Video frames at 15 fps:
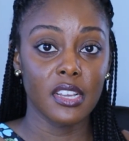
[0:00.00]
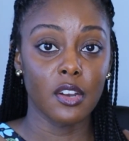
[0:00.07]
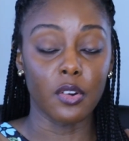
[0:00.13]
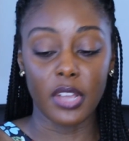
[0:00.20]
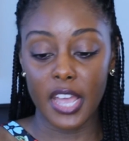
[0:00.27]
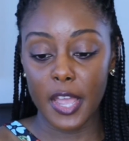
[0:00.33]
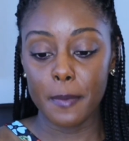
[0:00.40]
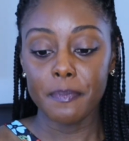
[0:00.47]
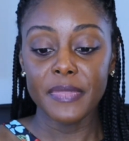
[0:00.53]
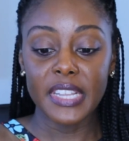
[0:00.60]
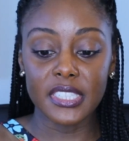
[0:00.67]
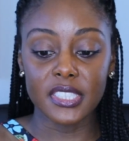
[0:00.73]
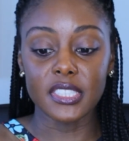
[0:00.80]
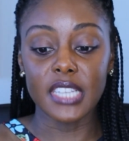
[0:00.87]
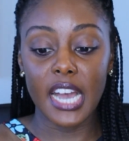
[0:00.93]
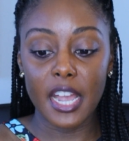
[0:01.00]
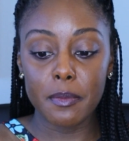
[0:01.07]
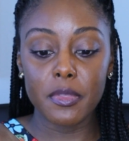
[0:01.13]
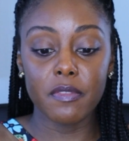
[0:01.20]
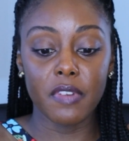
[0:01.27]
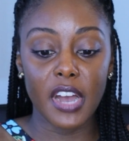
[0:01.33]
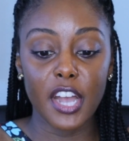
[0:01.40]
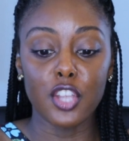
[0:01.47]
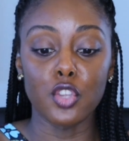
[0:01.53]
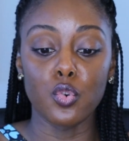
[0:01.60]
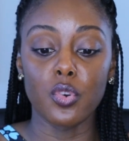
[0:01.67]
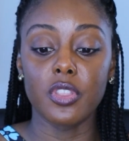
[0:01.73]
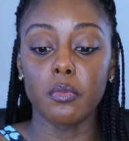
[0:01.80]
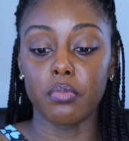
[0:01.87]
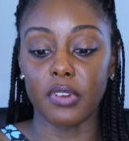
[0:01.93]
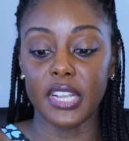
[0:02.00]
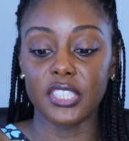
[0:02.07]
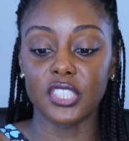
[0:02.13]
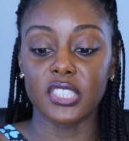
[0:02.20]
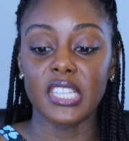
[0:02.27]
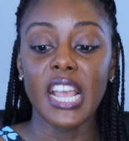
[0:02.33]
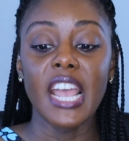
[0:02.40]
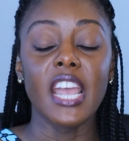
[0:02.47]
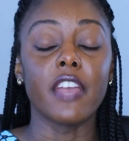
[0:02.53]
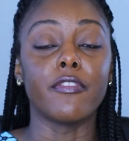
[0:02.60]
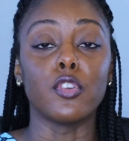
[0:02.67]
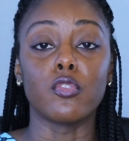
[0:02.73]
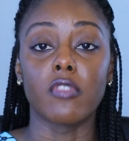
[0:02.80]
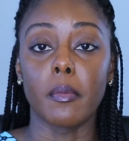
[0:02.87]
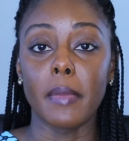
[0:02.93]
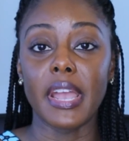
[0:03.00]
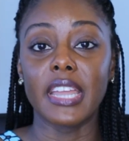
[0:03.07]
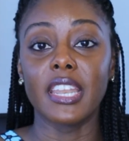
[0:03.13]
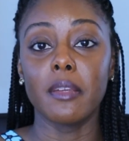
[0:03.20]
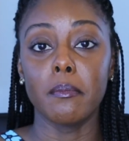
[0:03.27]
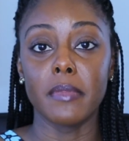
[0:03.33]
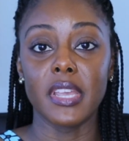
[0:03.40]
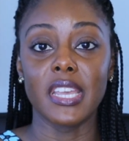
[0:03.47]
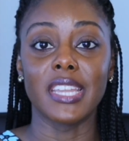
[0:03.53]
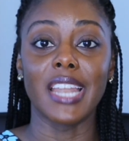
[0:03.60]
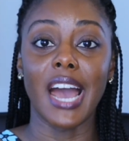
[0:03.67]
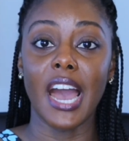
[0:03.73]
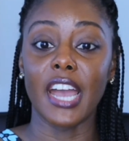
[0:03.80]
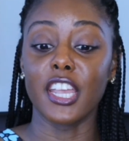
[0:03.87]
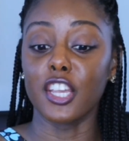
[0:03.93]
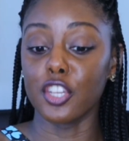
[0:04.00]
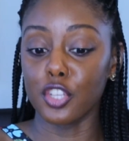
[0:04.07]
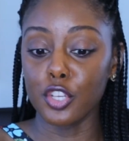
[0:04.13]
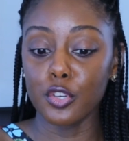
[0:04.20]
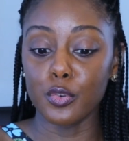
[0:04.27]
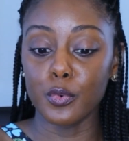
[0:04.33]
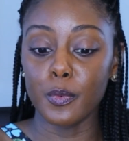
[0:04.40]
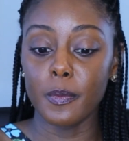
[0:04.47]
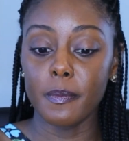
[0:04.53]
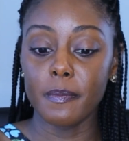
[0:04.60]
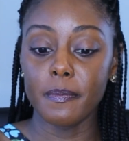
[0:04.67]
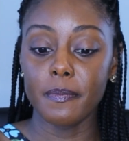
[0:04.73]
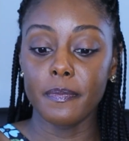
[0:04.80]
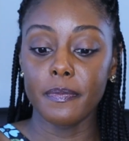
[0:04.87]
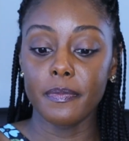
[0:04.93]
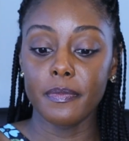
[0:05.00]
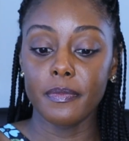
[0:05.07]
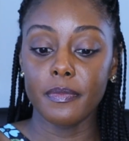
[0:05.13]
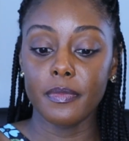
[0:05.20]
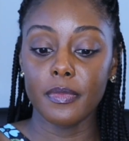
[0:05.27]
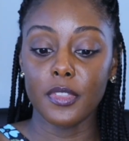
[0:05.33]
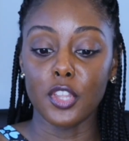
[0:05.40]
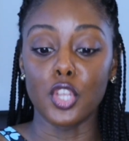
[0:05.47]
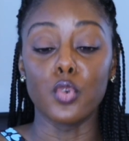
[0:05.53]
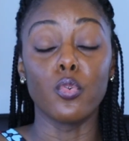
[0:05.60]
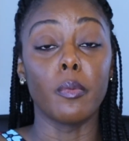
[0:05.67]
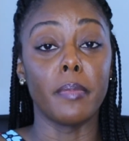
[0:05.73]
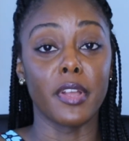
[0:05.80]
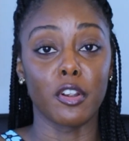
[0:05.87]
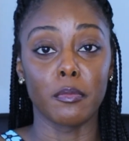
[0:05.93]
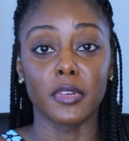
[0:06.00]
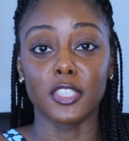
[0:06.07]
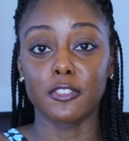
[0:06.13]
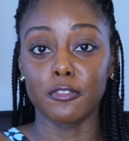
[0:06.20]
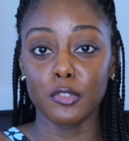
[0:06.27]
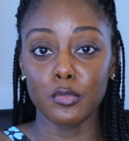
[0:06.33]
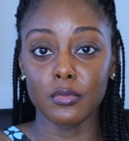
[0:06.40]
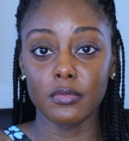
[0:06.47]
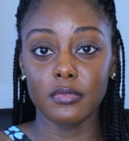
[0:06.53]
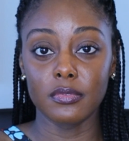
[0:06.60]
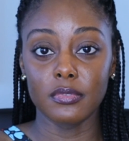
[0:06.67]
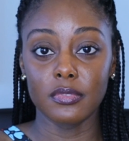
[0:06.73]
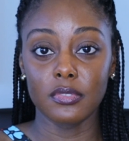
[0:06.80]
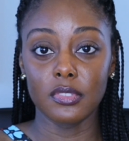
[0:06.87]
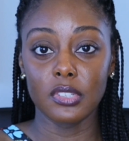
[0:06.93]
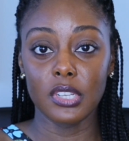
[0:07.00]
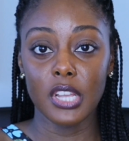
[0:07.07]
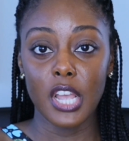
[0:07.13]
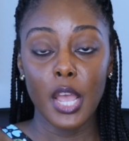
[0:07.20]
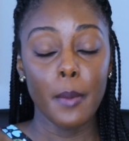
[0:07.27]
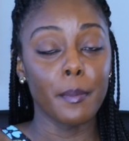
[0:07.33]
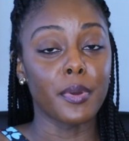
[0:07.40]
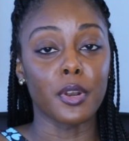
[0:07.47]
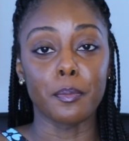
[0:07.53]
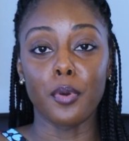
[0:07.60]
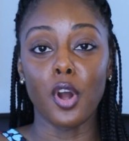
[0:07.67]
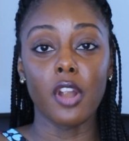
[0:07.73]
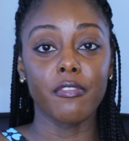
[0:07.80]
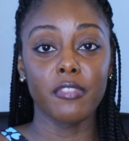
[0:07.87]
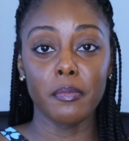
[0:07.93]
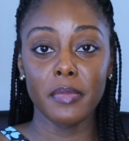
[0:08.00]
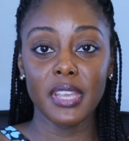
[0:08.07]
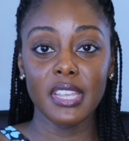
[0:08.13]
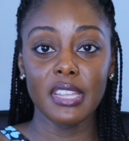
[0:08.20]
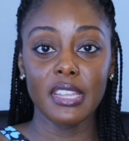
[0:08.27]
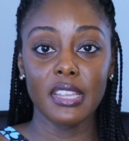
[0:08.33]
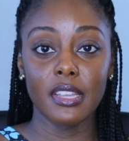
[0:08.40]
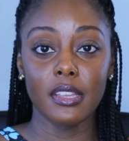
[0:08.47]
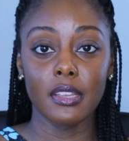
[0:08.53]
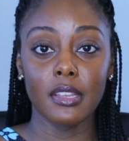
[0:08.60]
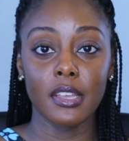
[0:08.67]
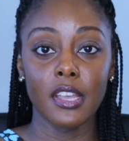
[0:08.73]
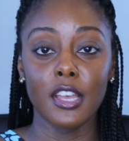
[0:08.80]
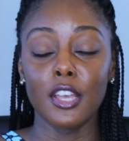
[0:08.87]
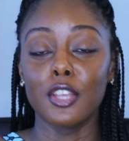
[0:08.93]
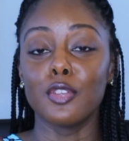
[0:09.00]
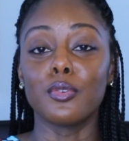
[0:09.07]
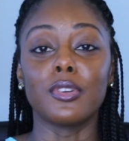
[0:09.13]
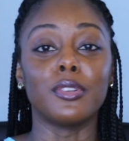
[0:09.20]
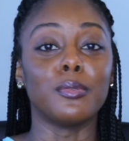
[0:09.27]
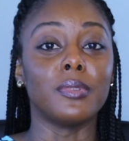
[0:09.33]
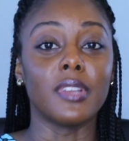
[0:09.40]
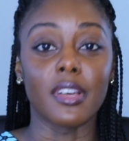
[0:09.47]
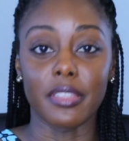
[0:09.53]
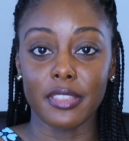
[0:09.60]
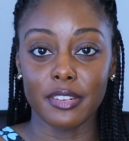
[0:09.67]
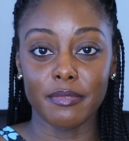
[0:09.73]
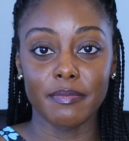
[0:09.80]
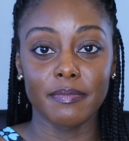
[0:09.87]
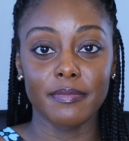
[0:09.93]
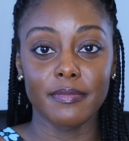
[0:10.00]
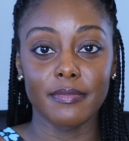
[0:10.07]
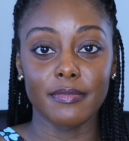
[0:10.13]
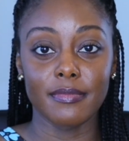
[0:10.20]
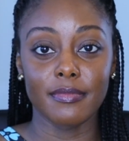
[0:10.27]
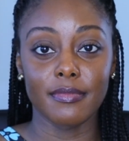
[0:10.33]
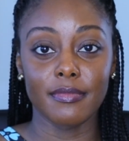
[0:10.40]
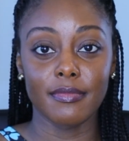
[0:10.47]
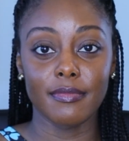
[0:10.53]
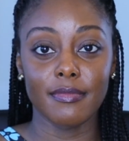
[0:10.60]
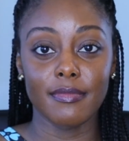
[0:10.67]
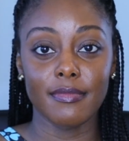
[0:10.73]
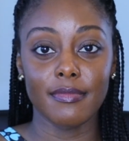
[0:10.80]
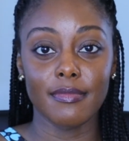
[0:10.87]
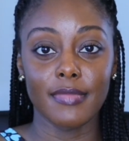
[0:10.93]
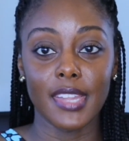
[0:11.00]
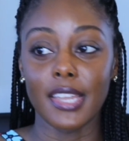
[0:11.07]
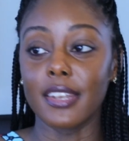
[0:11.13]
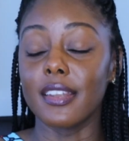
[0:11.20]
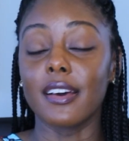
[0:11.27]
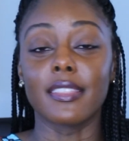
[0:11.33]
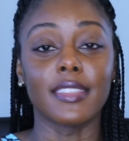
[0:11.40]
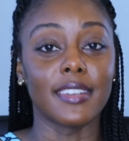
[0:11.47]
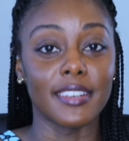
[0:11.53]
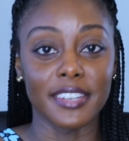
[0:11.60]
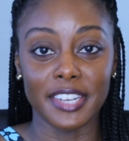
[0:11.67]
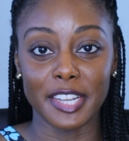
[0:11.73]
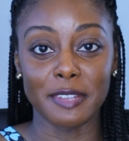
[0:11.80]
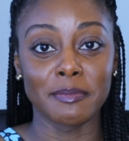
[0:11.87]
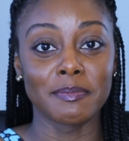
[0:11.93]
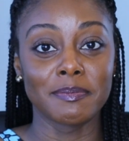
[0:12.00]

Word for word: Okay? He says, I am the vine, you are the branches. If you remain in me and I in you, you will bear much fruit. But apart from me, you can do nothing. Nothing, honey.